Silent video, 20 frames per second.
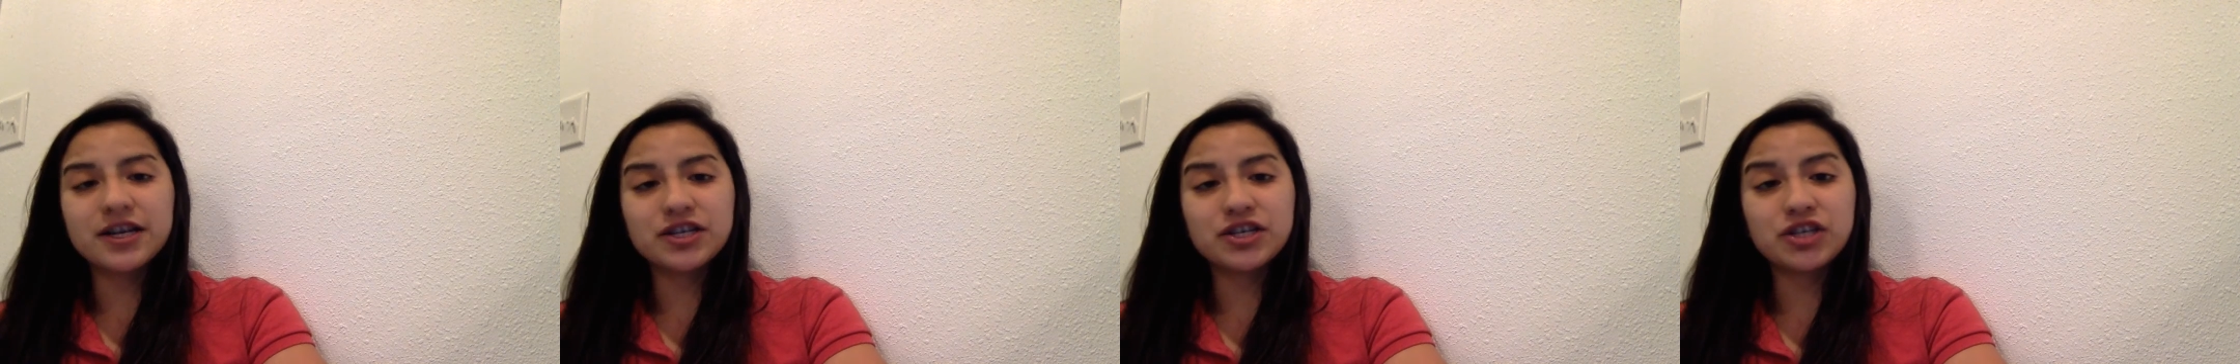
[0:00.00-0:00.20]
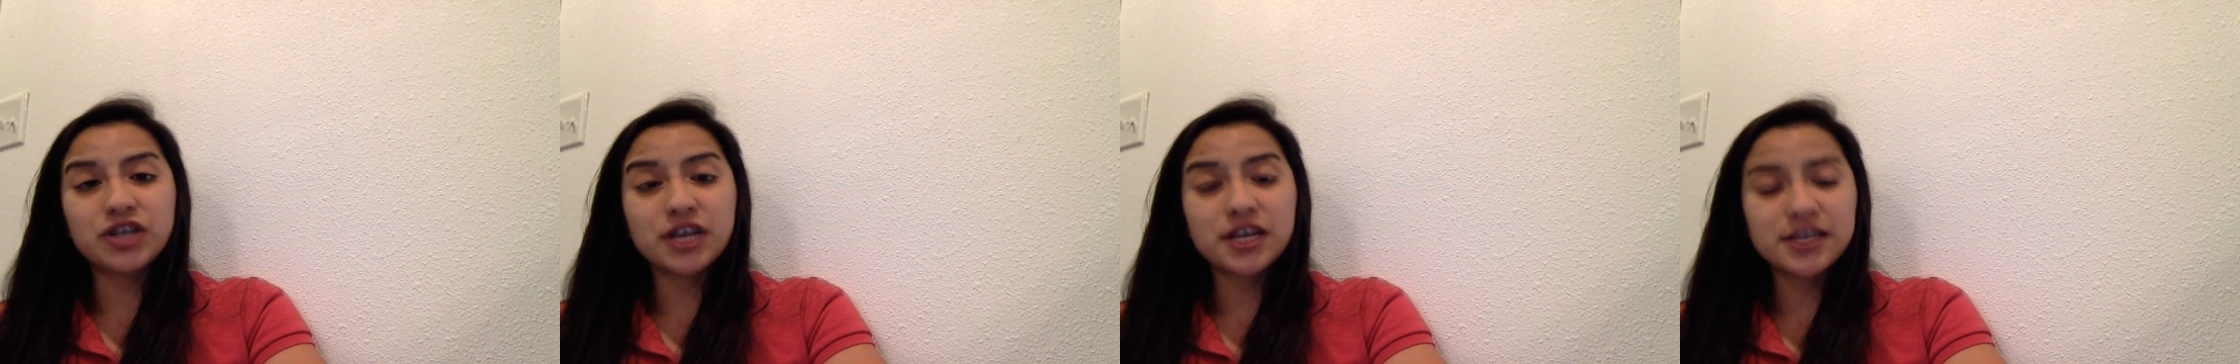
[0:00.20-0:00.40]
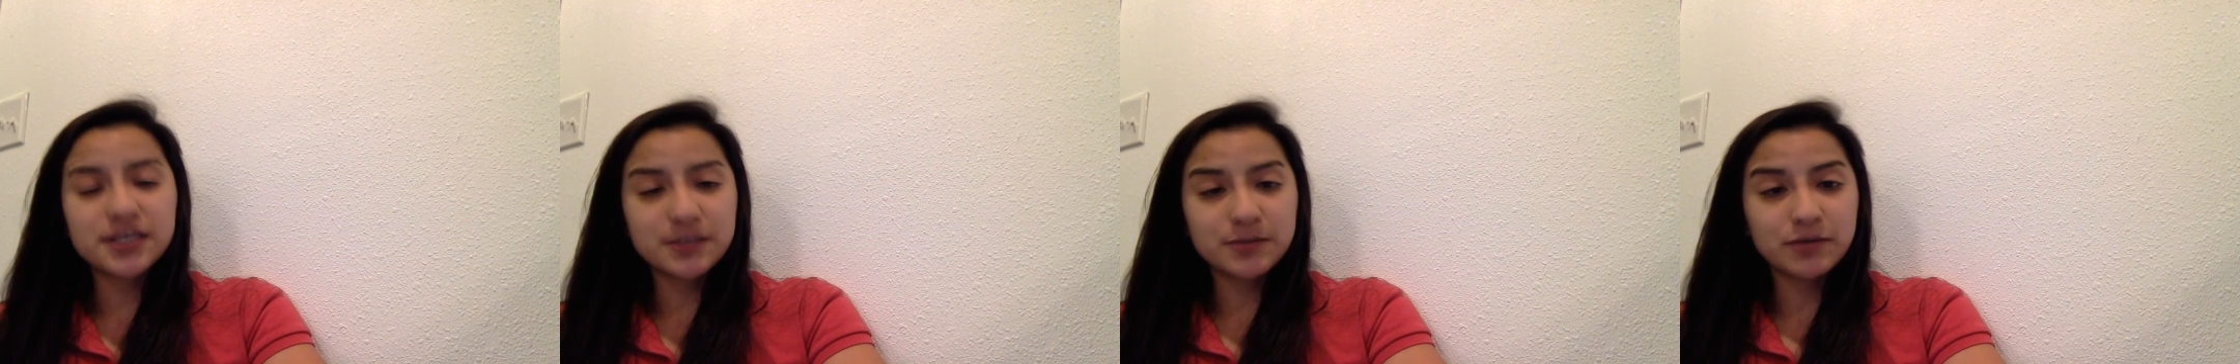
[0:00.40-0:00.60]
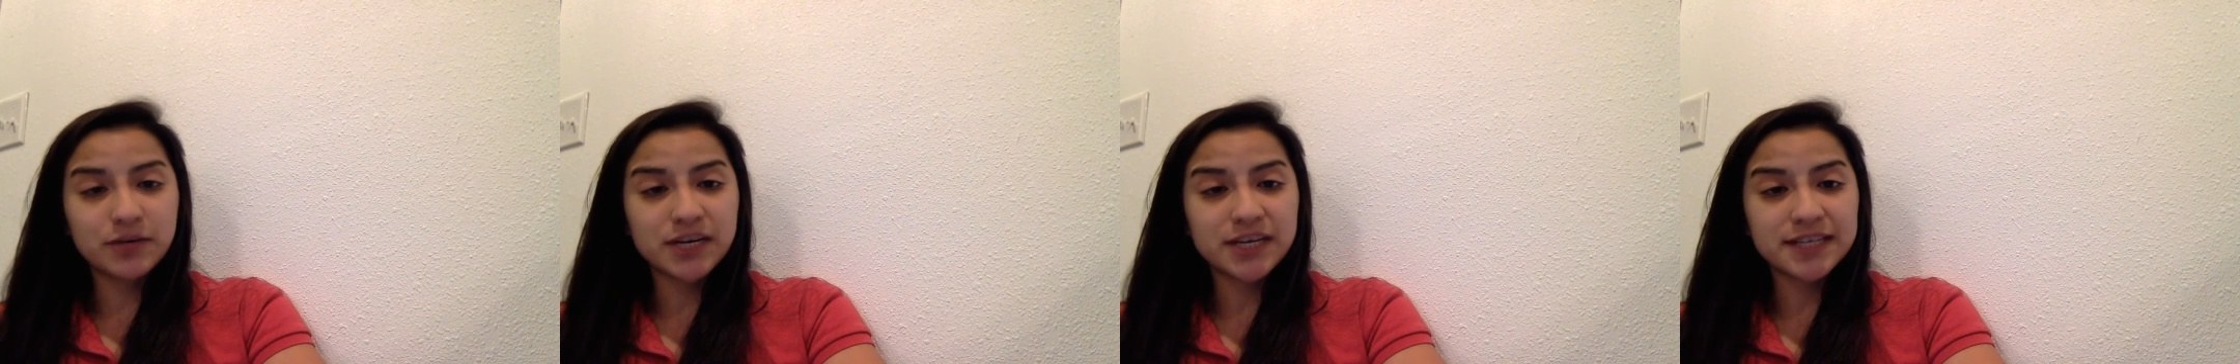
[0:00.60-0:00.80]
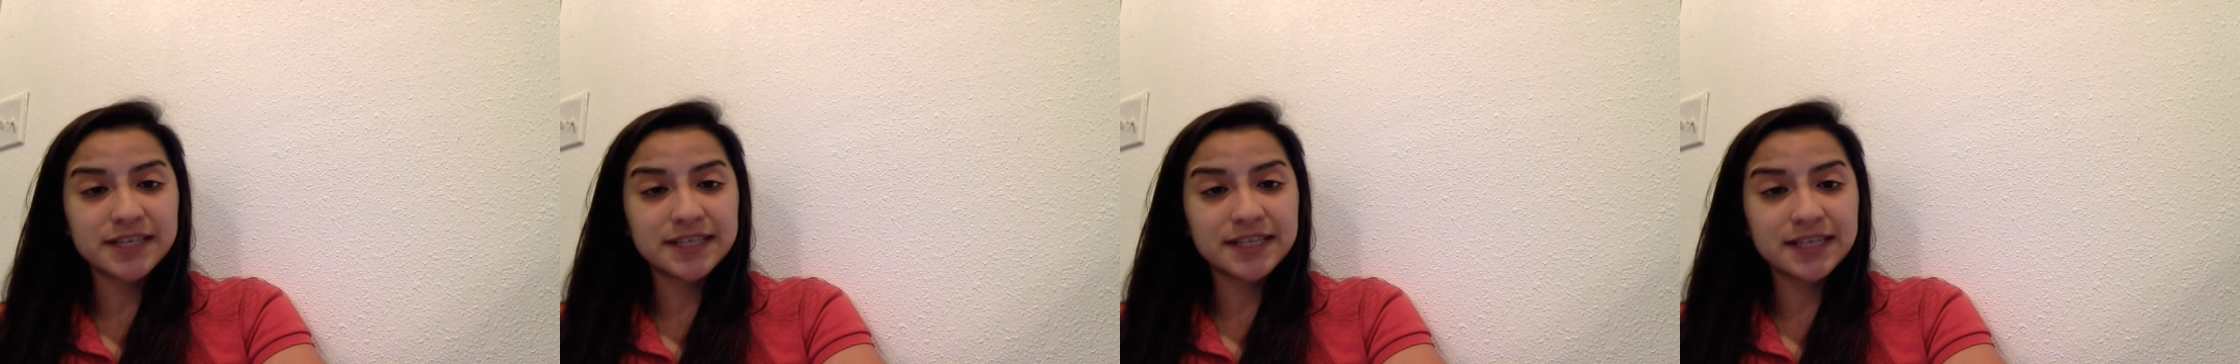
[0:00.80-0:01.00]
just
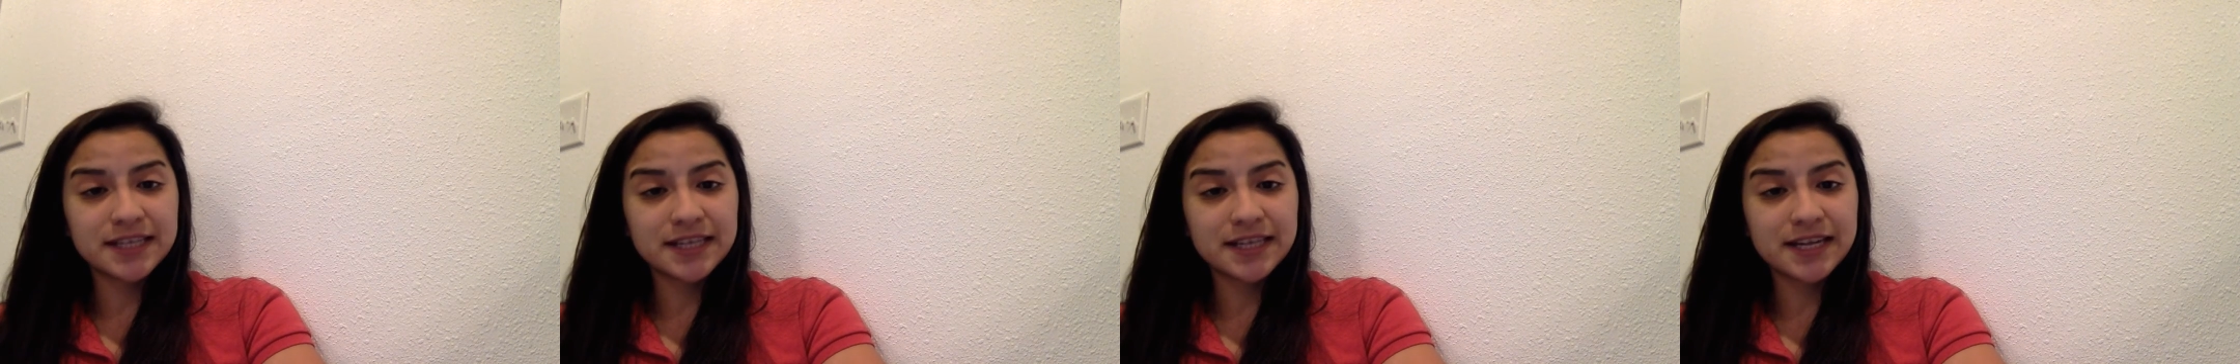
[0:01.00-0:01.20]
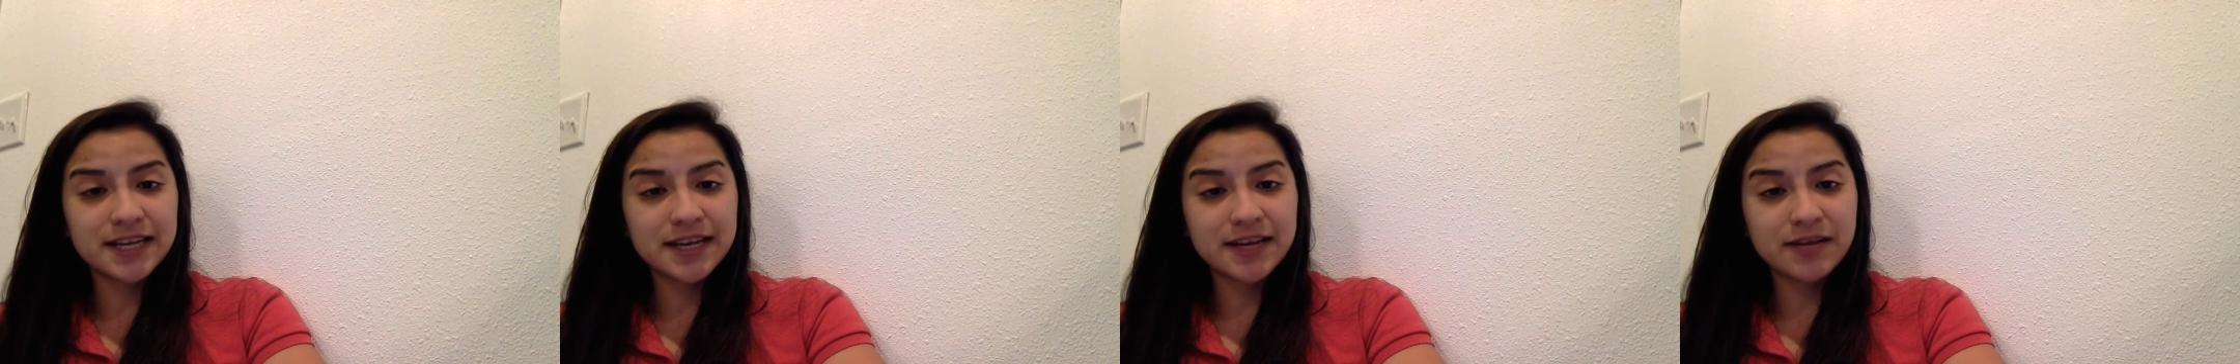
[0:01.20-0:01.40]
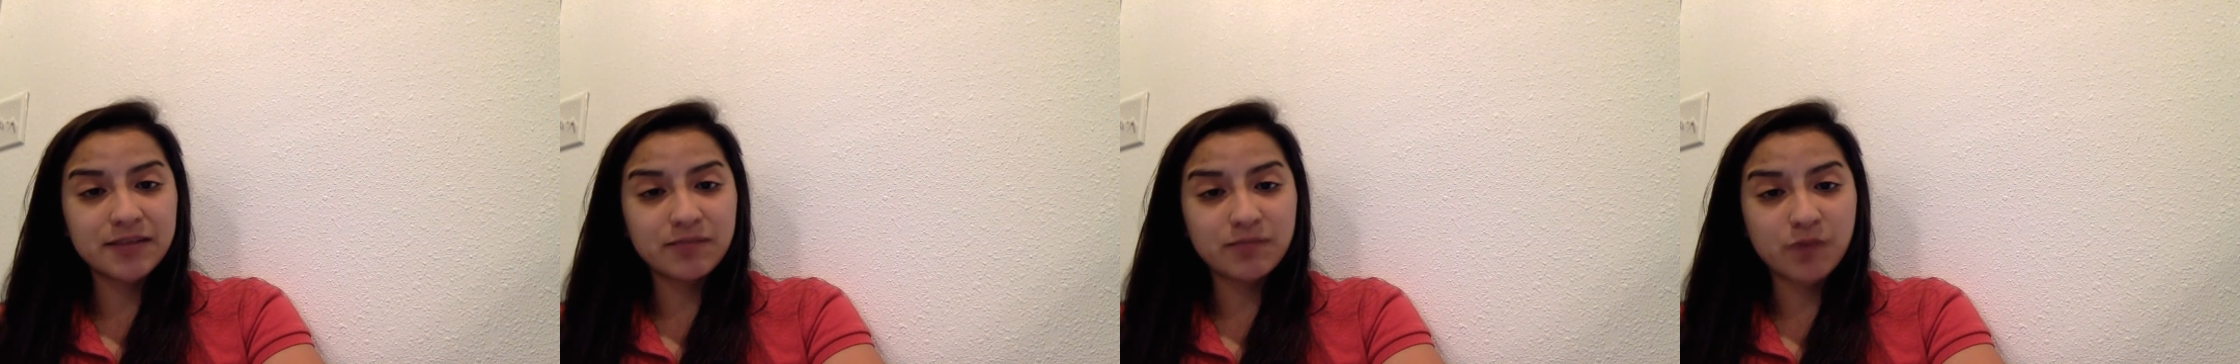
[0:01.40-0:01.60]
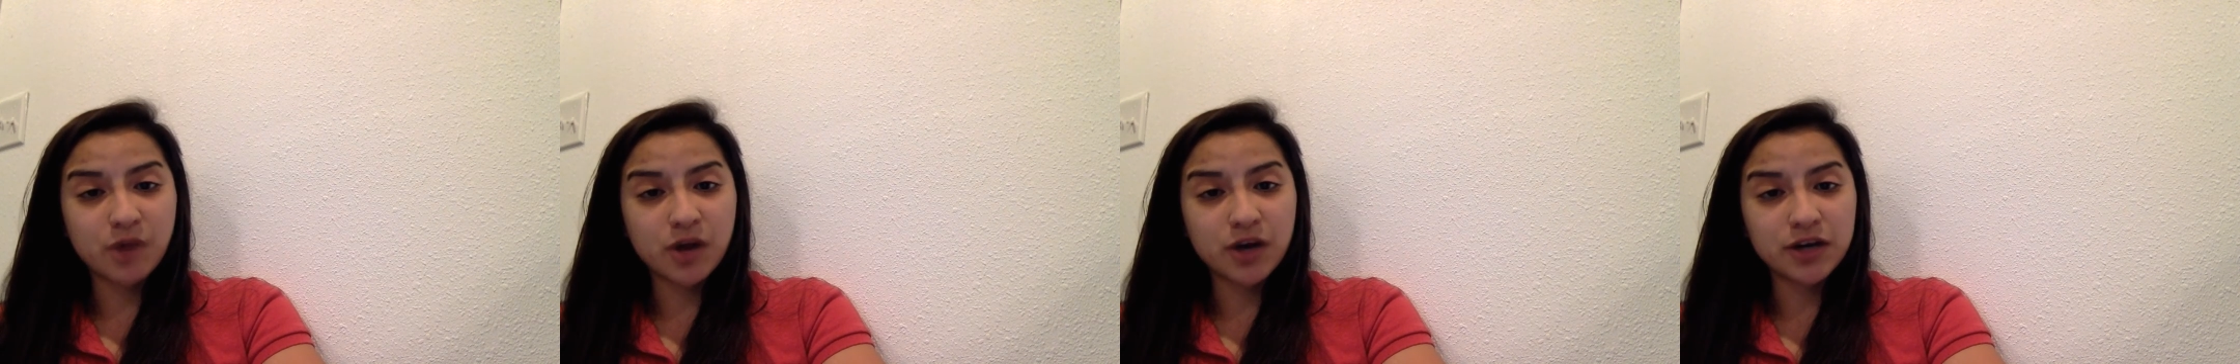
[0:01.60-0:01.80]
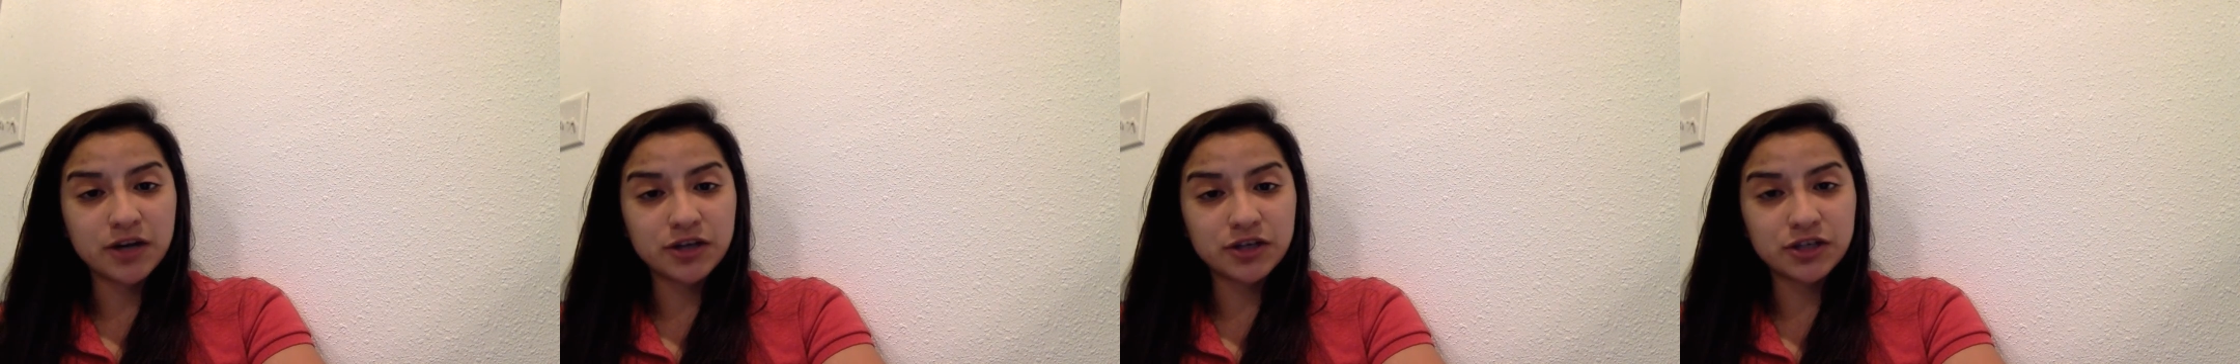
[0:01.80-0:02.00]
recently in
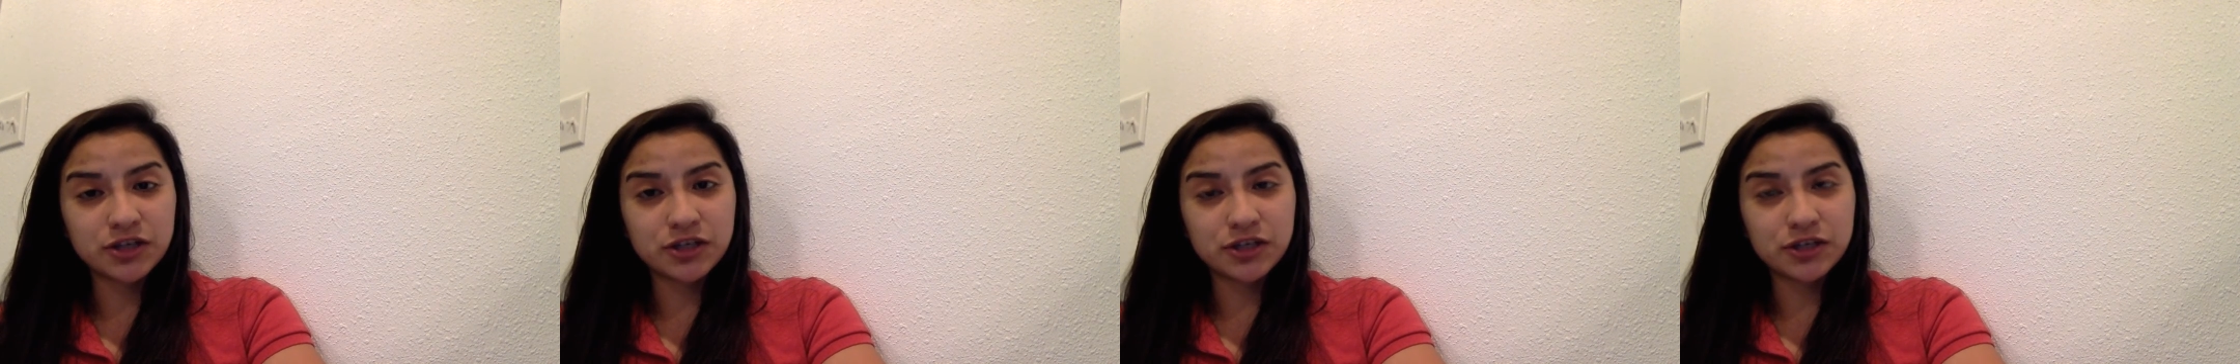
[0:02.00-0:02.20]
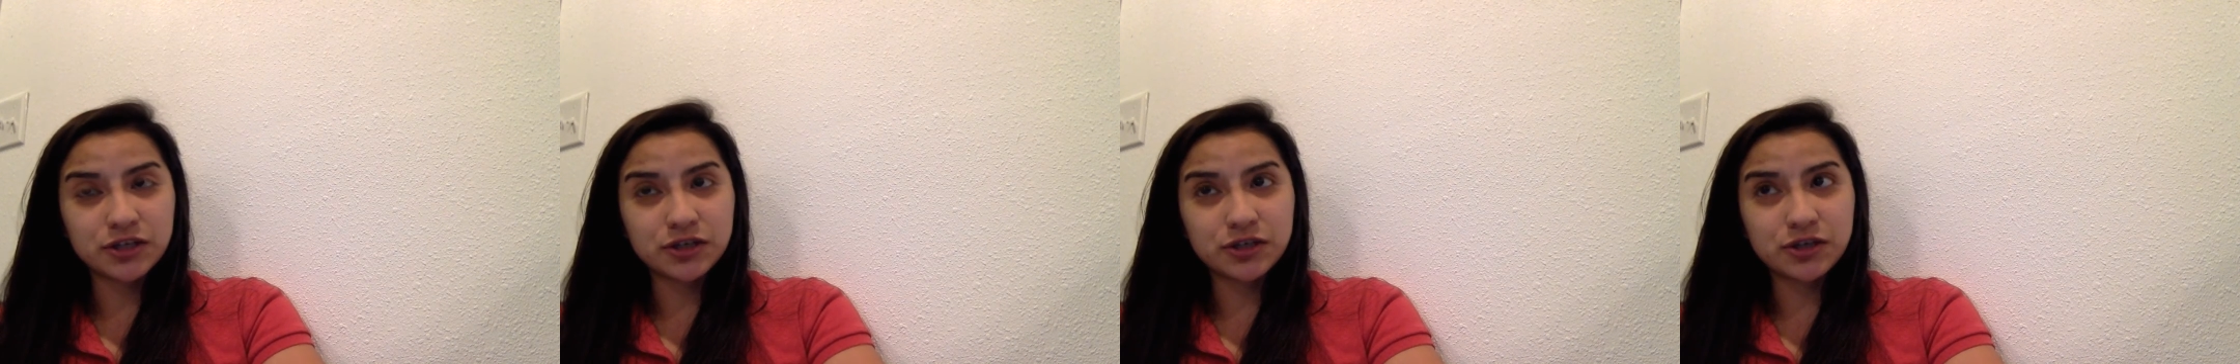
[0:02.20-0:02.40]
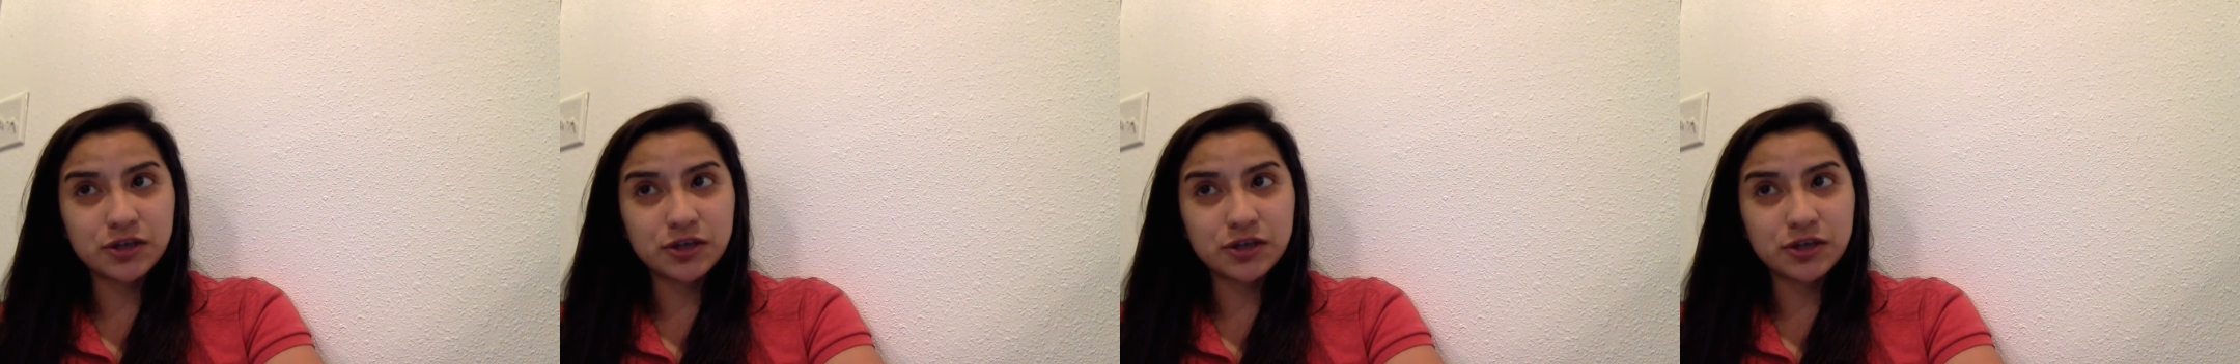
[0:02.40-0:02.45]
March